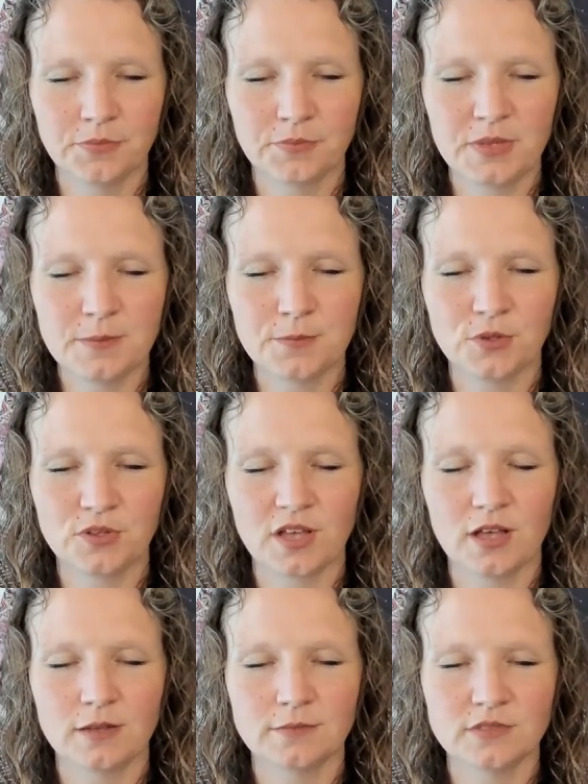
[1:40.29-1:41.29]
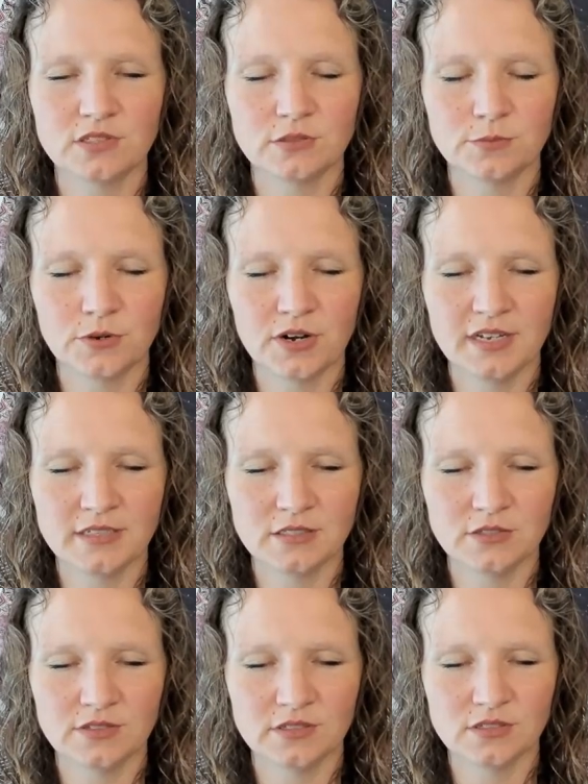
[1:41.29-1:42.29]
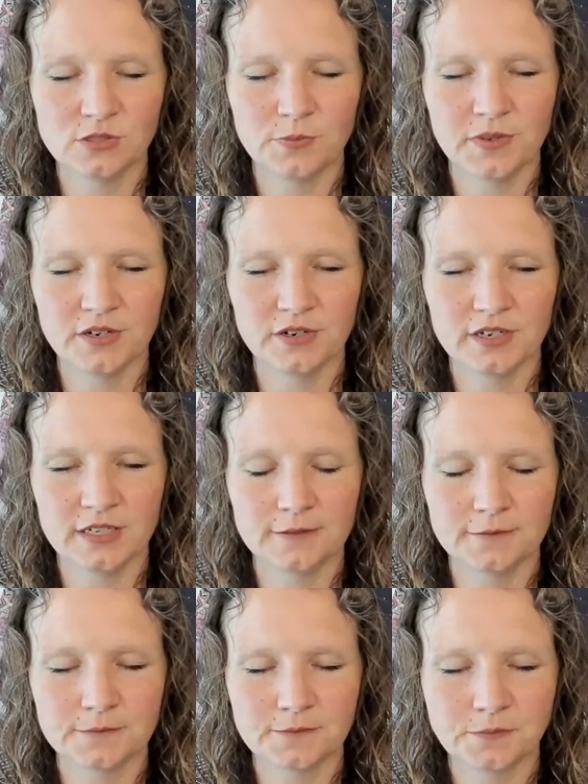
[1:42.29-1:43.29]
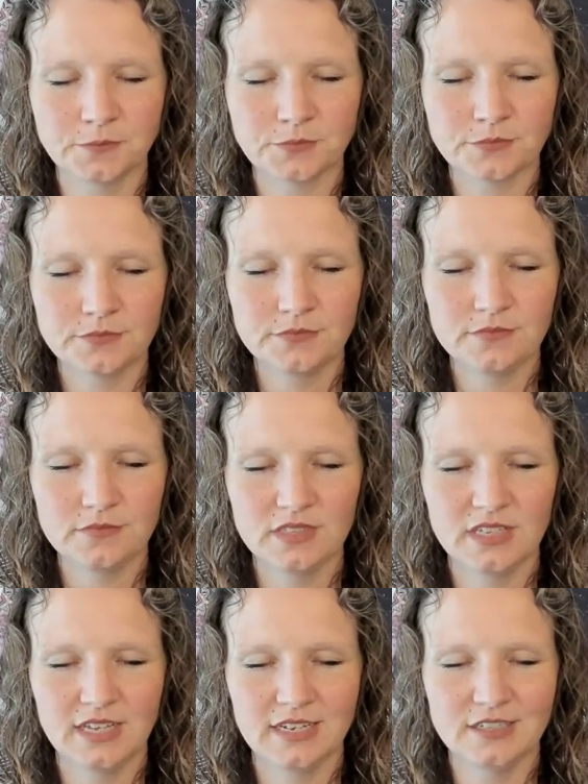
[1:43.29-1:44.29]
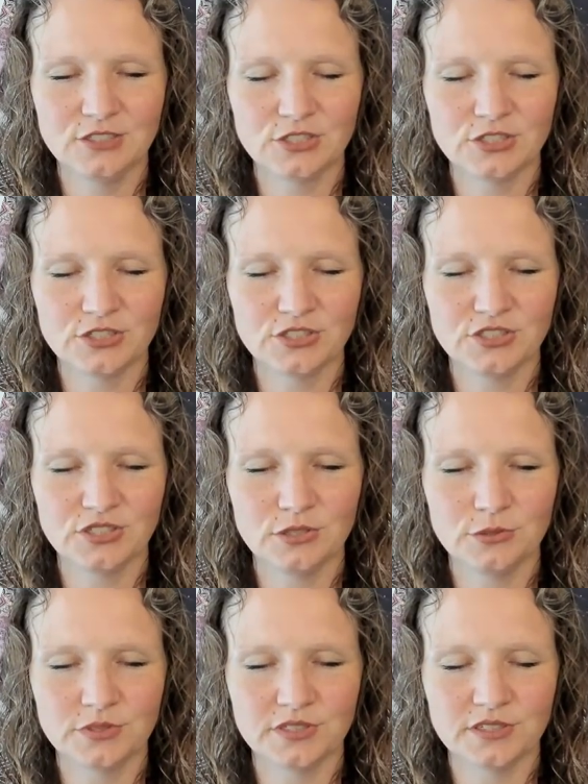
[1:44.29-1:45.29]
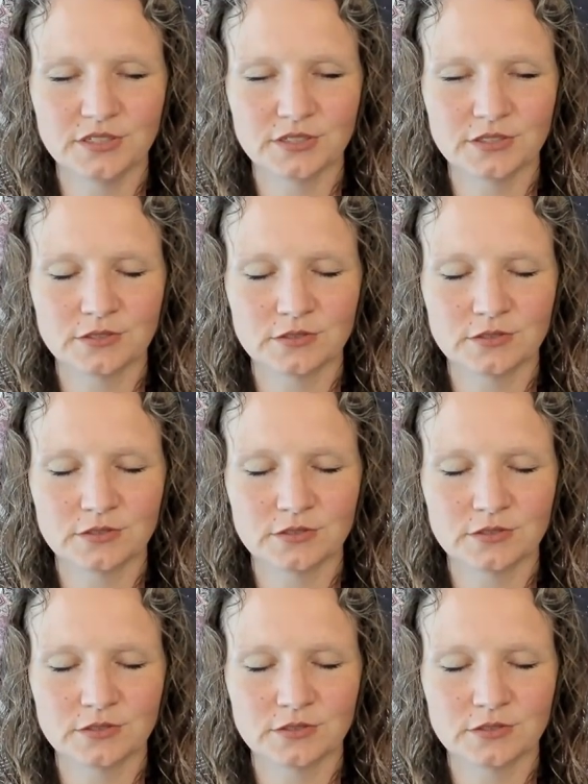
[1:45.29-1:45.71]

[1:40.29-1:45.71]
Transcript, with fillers: people come to pray to the spirit and it's just you here